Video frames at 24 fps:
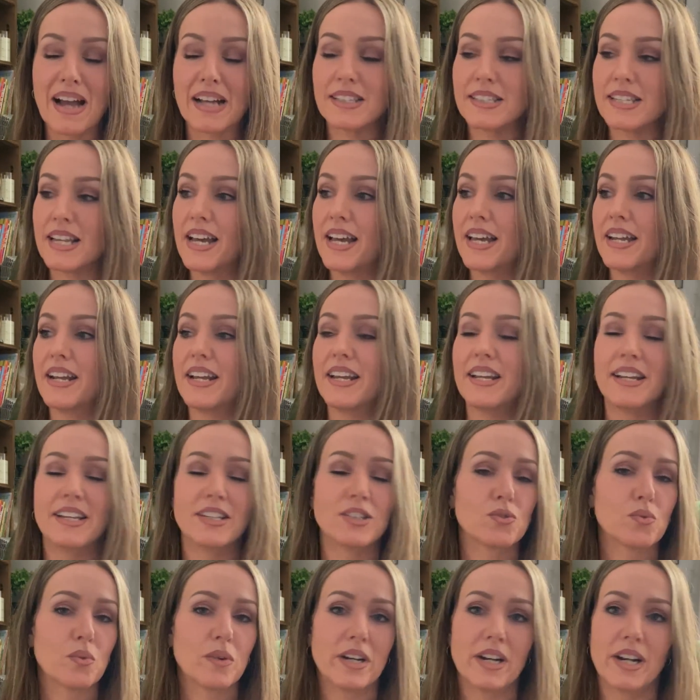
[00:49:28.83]
expect it. It
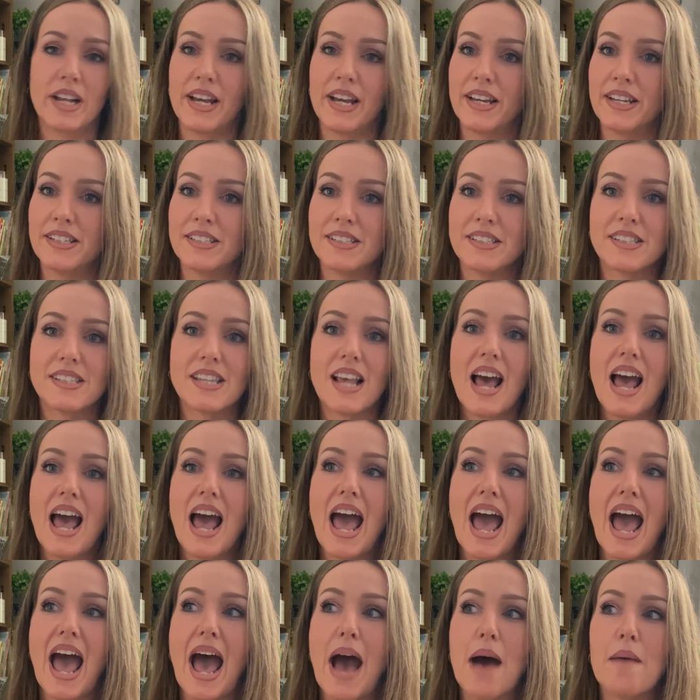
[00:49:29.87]
is what it is.
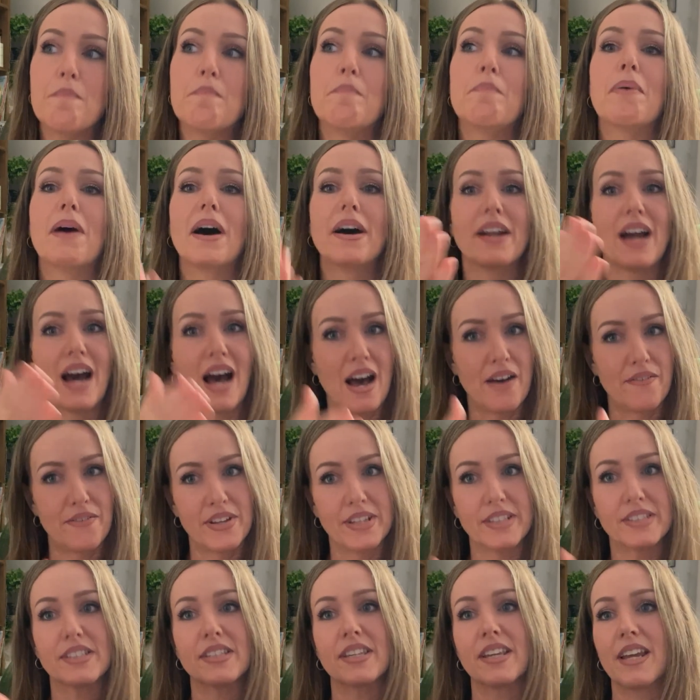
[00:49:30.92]
But
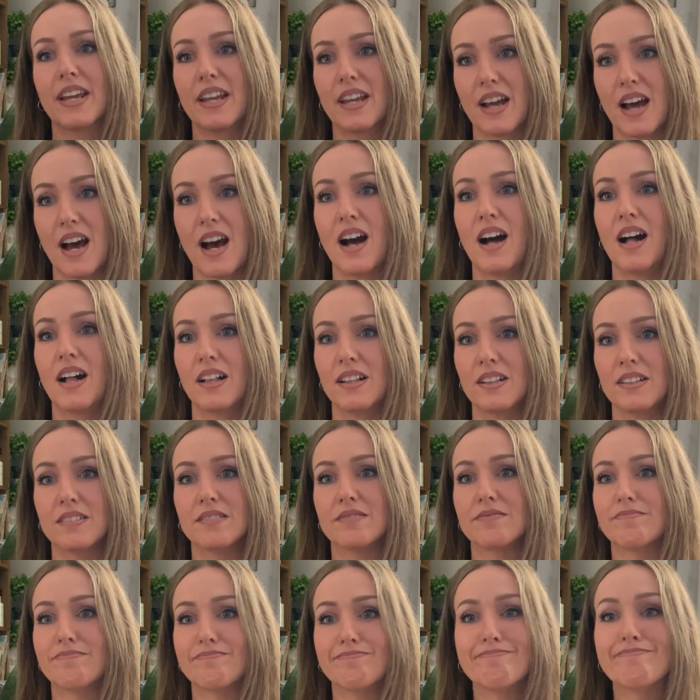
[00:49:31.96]
obviously,
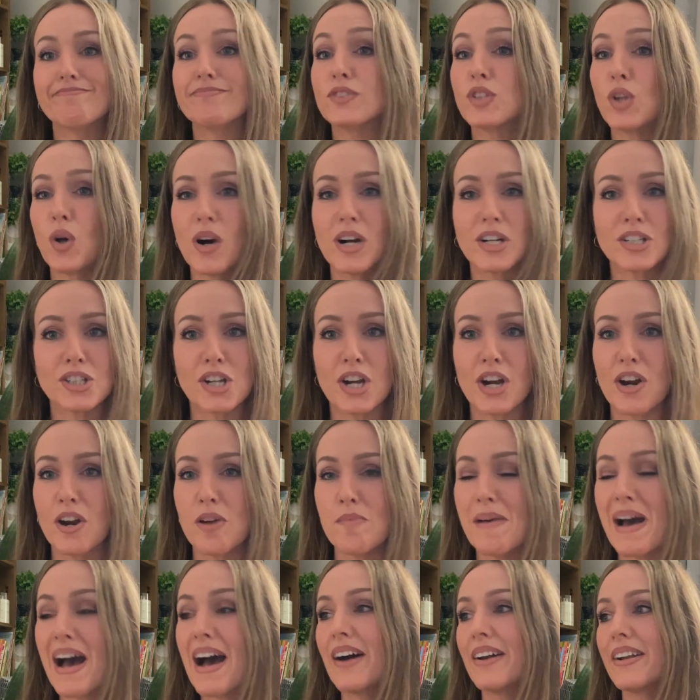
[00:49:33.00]
I'll talk to
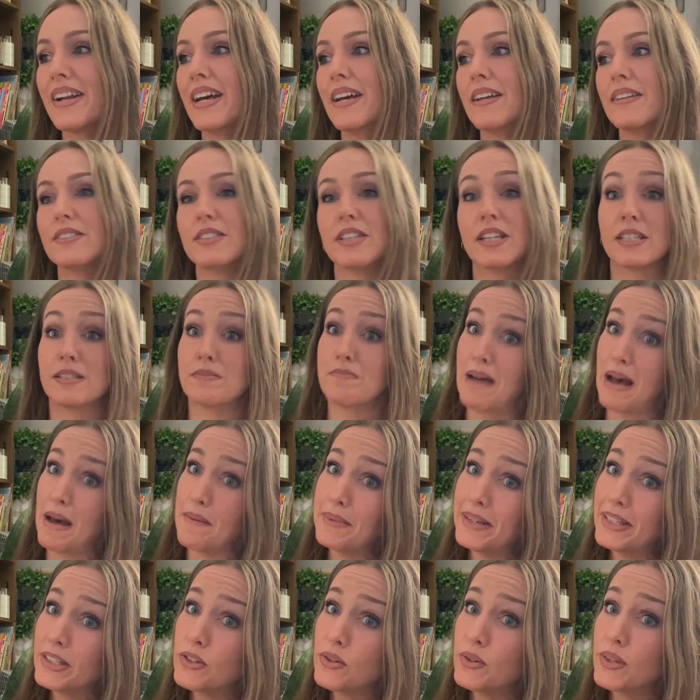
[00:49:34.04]
her about it. Does
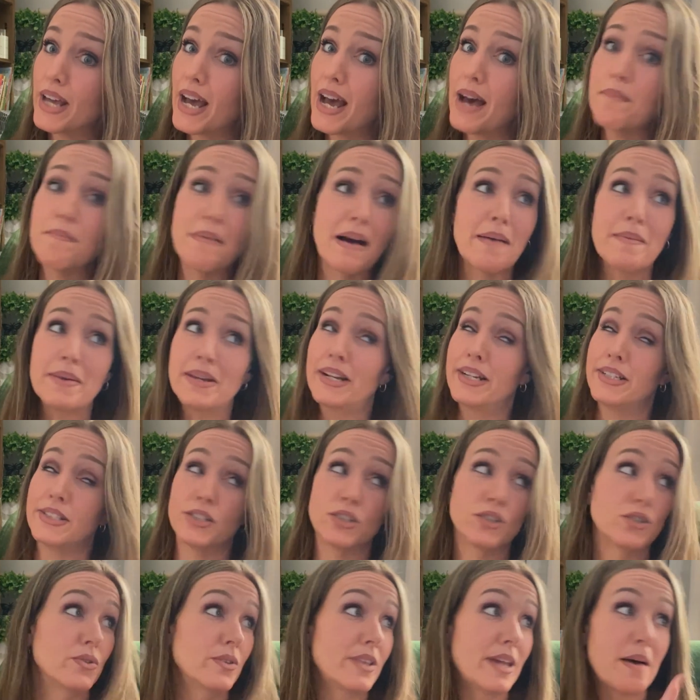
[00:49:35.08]
mommy do that? Mommy
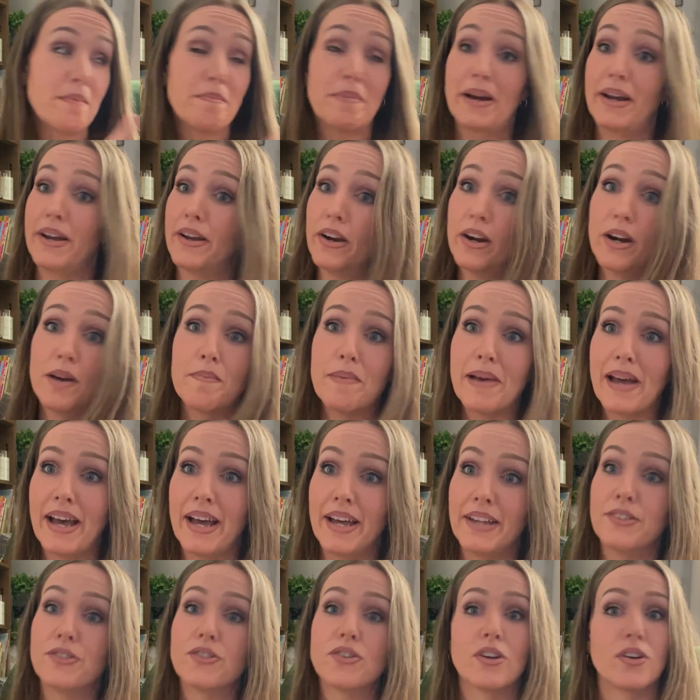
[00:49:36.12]
doesn't do that by her
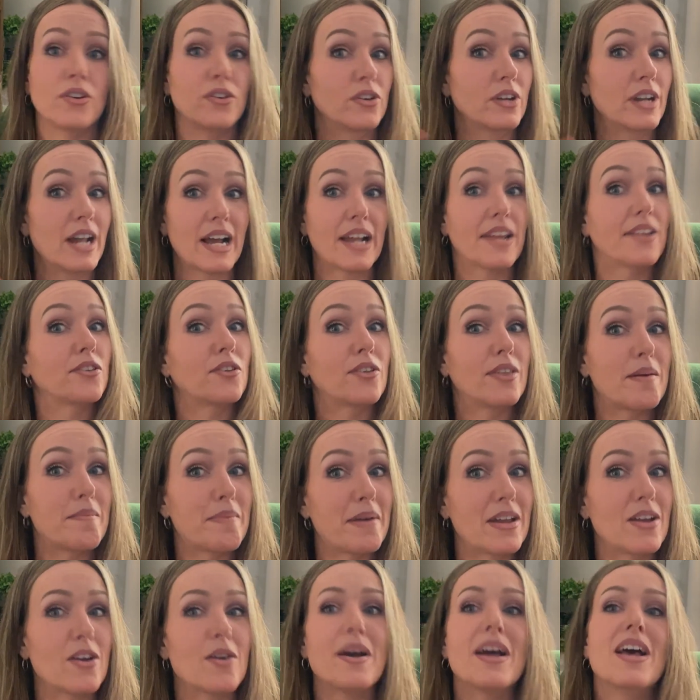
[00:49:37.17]
bed, so you're not going to do
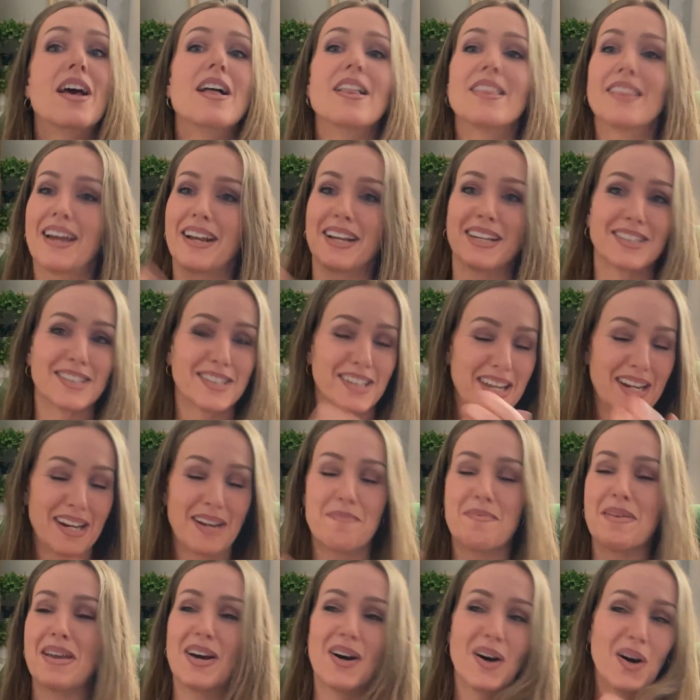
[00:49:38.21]
that by your. Like, it's
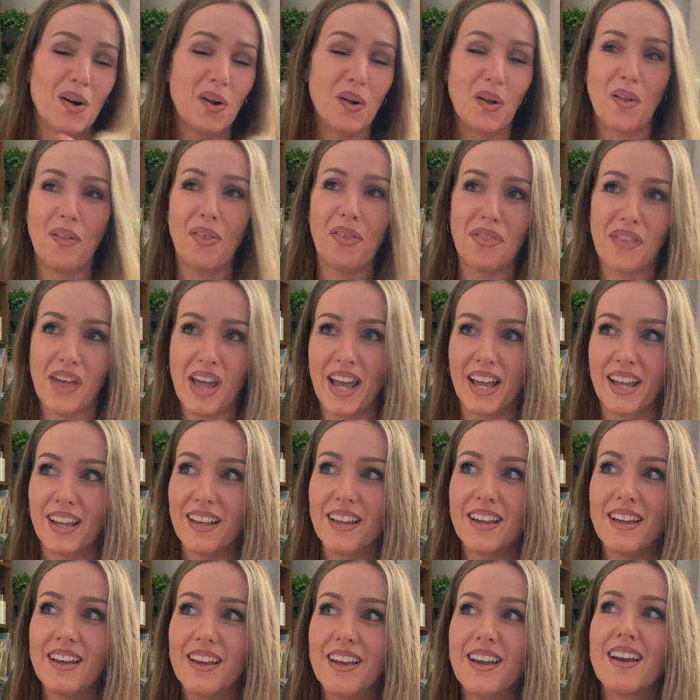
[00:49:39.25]
going to be a whole
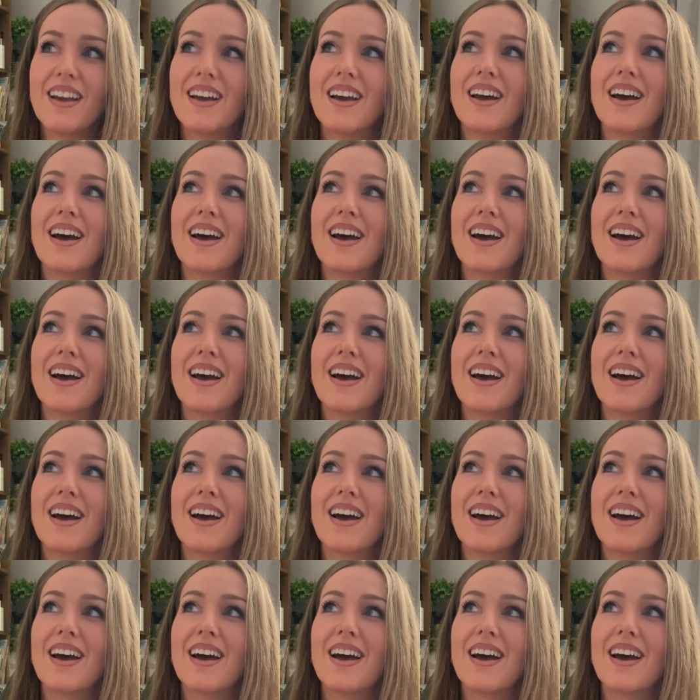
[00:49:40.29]
thing.